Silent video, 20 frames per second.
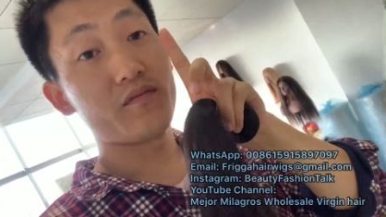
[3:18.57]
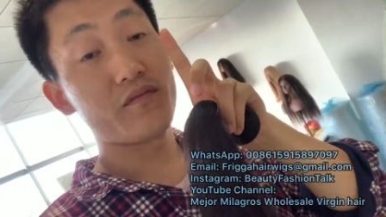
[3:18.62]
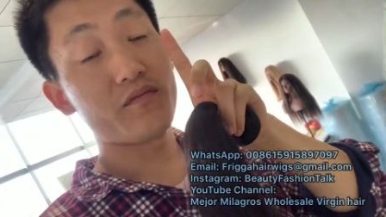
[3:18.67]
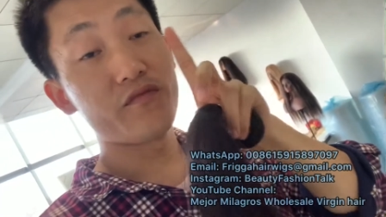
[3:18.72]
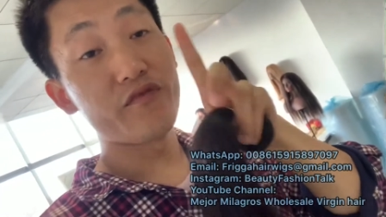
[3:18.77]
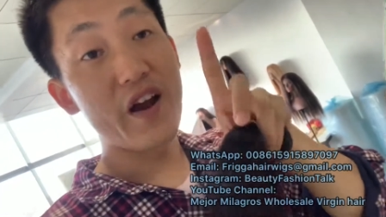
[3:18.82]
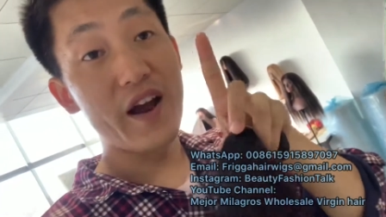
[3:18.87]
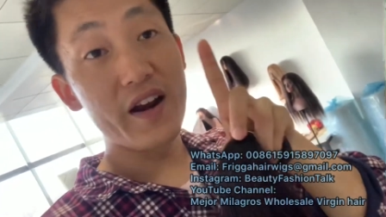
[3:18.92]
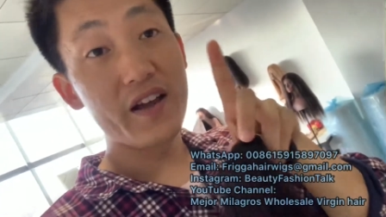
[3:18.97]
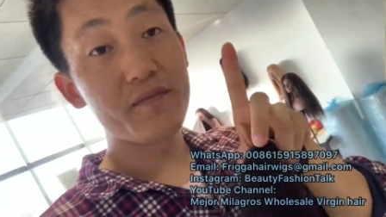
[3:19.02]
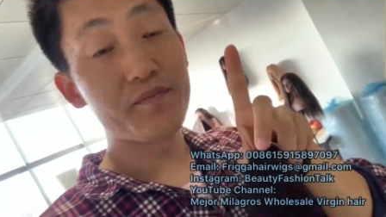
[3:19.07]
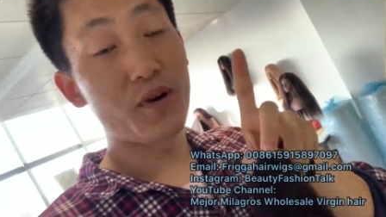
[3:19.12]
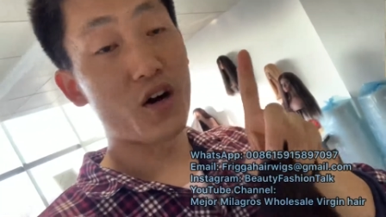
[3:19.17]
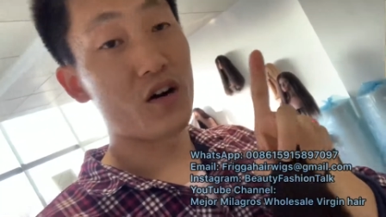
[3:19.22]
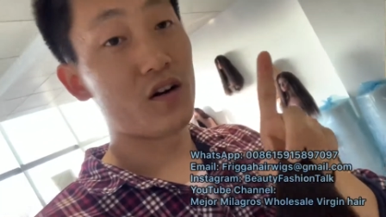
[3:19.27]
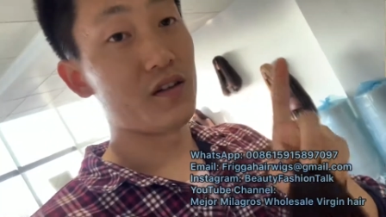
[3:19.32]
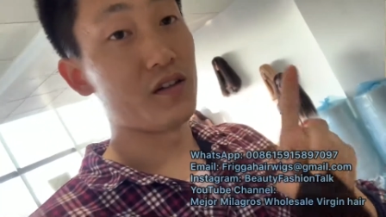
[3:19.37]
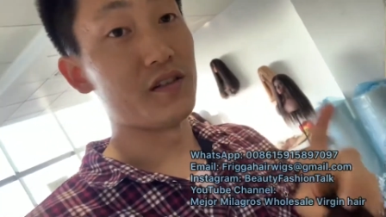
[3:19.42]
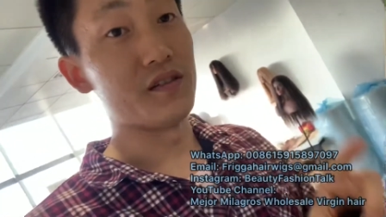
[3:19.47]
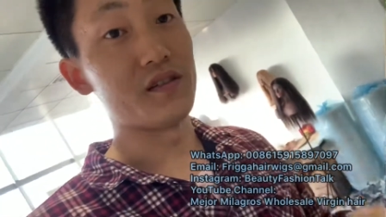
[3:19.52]
Very
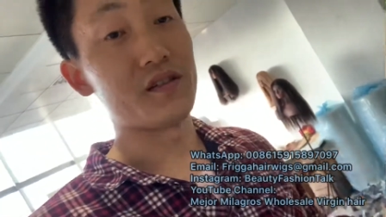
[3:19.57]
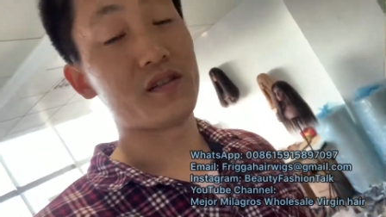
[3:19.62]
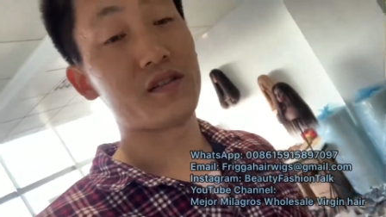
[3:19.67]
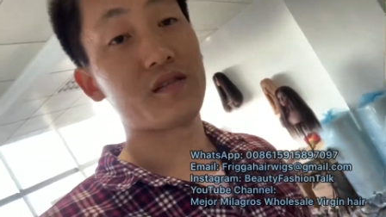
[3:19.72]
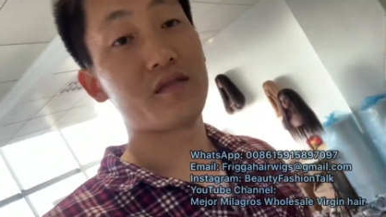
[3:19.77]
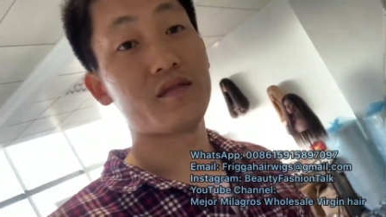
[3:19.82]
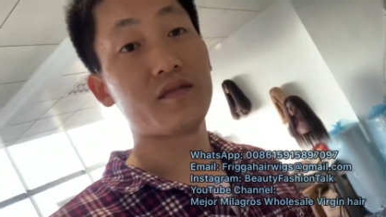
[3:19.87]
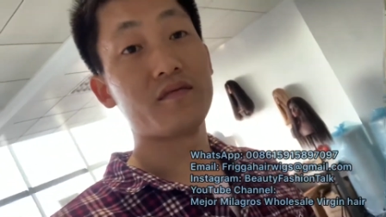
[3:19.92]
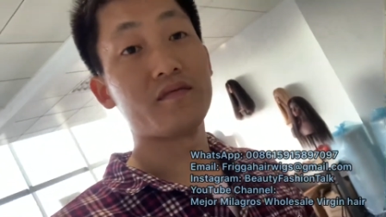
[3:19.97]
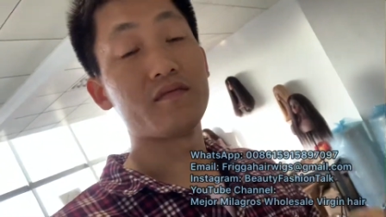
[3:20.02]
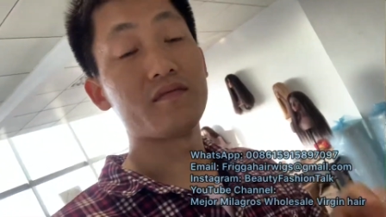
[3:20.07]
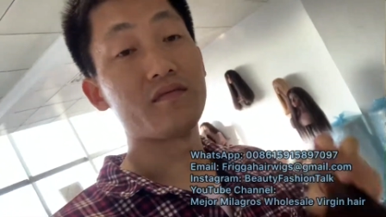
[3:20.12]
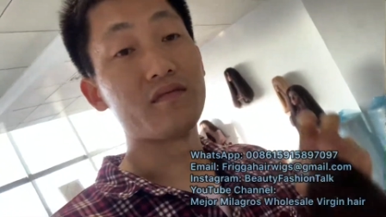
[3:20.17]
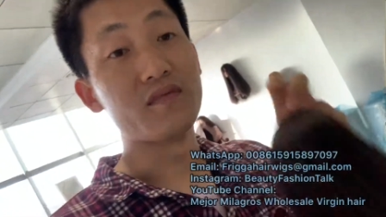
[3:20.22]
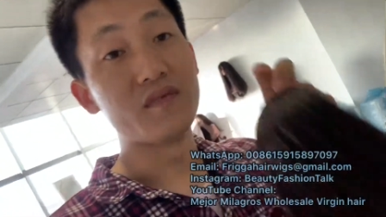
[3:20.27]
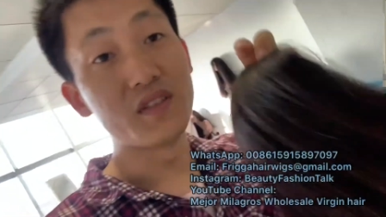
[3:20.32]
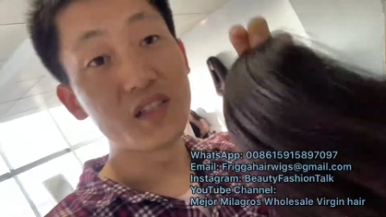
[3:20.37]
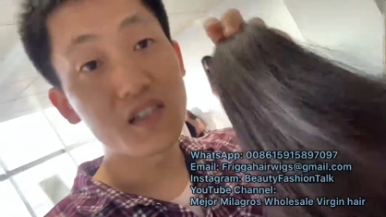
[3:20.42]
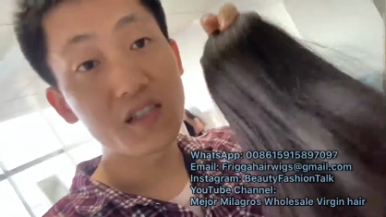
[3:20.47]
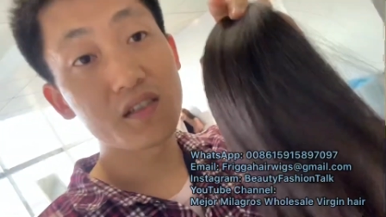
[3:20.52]
important.
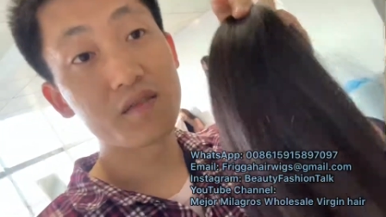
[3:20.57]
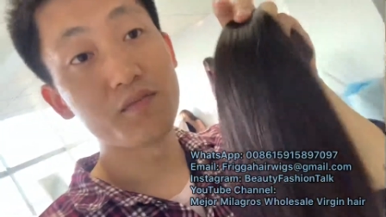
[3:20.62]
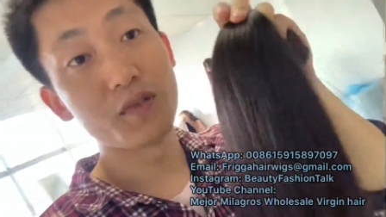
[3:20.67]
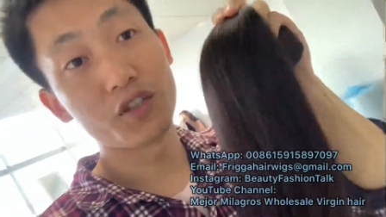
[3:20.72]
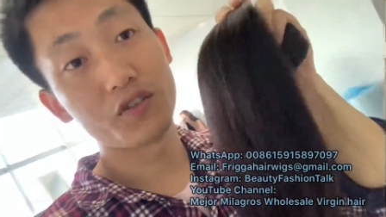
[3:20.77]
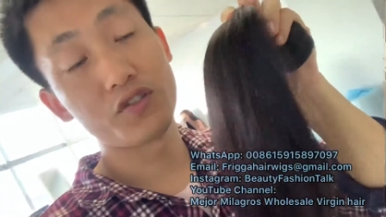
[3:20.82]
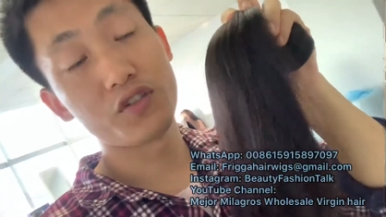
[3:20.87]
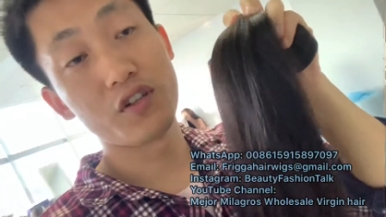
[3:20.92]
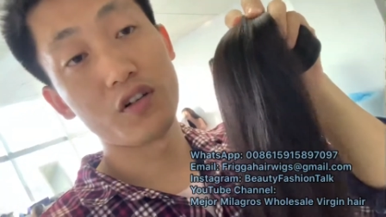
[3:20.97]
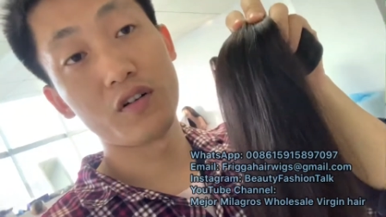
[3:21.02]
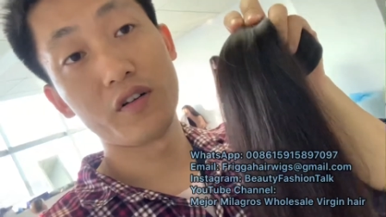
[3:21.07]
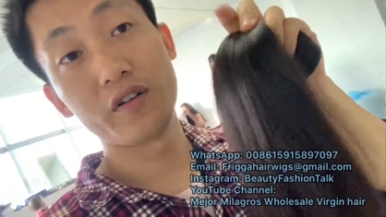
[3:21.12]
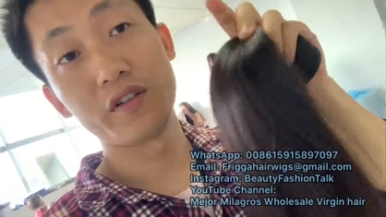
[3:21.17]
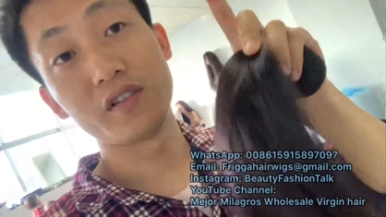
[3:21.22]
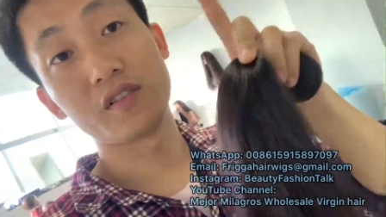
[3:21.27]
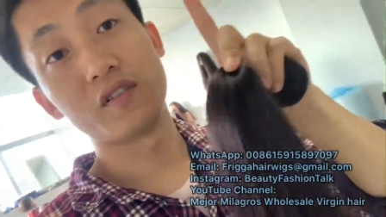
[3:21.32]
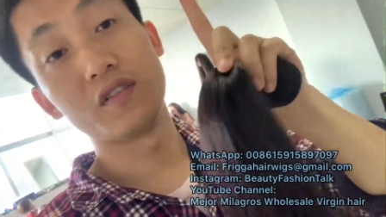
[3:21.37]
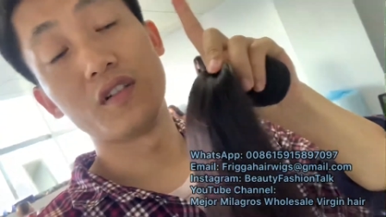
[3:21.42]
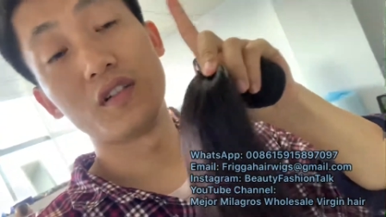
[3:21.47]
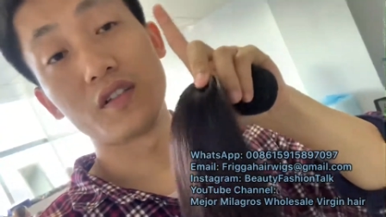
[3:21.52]
This material
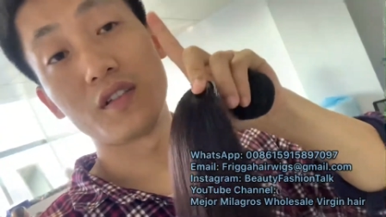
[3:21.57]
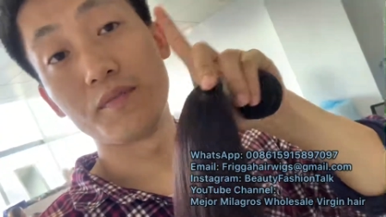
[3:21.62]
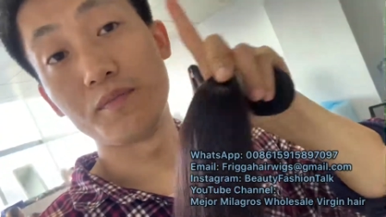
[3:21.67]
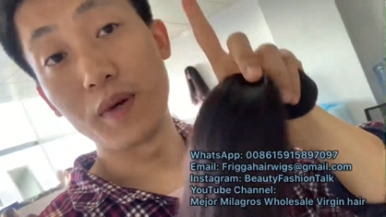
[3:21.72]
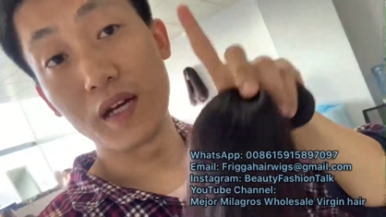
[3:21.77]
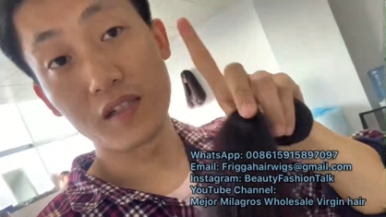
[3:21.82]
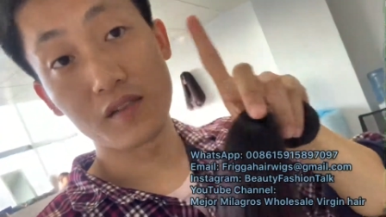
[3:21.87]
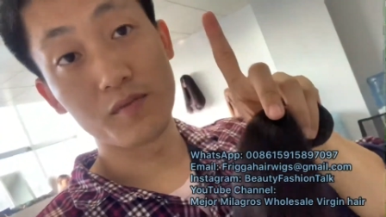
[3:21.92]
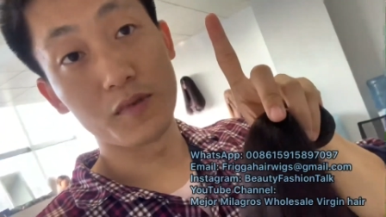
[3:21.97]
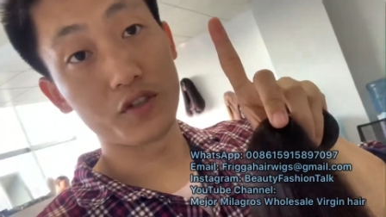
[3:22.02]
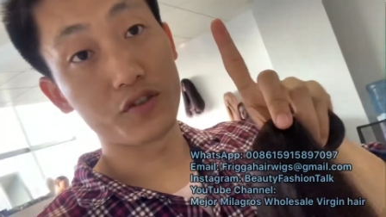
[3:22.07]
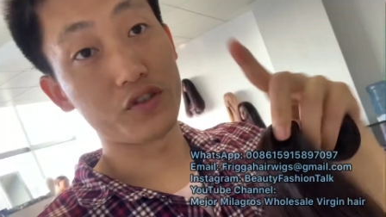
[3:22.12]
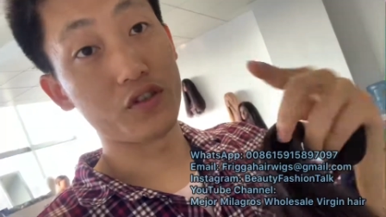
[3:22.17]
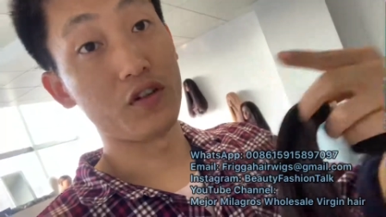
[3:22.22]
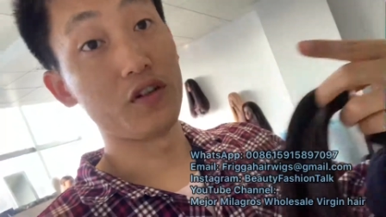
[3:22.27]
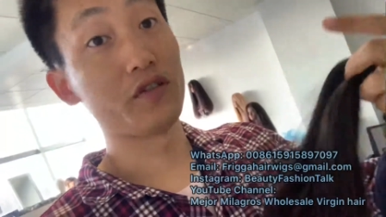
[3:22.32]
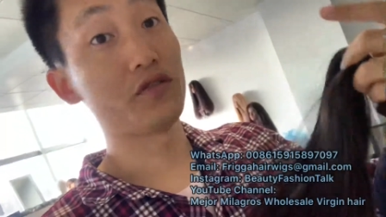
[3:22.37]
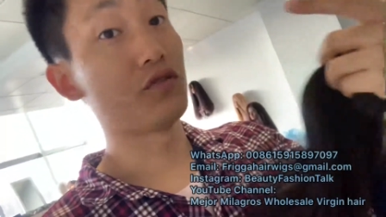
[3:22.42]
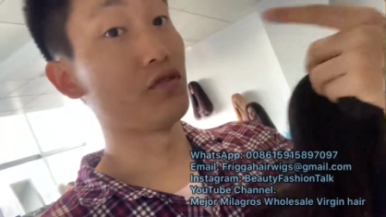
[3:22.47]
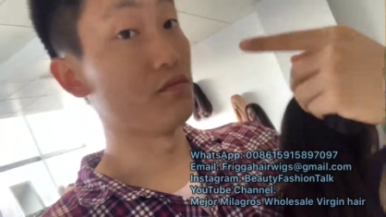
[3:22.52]
is not the best
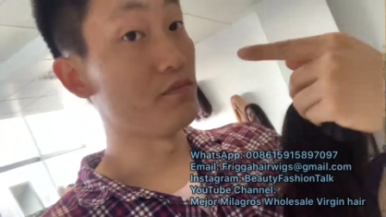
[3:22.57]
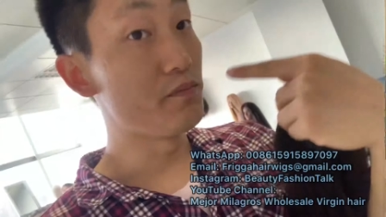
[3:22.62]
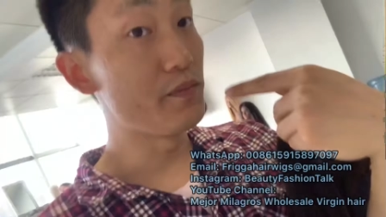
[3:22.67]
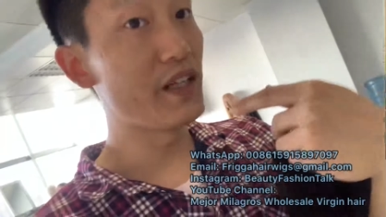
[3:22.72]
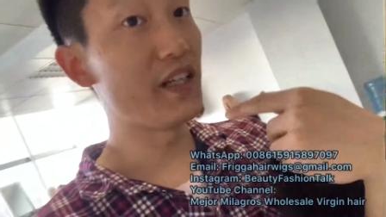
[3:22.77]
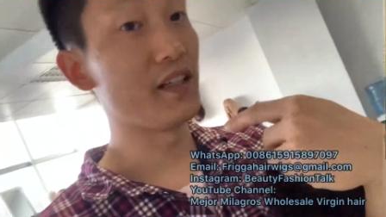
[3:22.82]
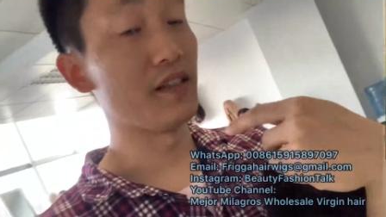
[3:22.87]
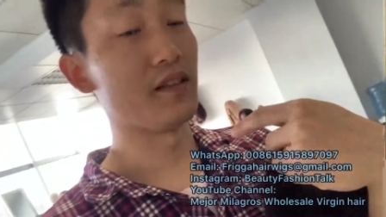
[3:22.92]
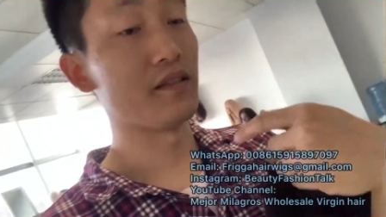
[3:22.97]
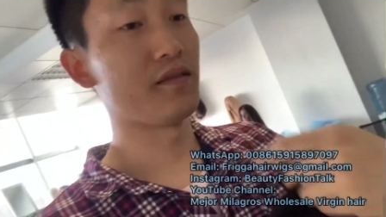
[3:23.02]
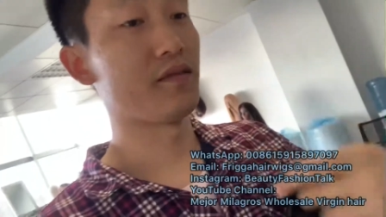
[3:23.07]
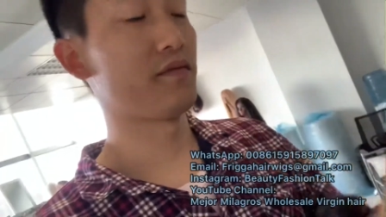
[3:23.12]
material to me,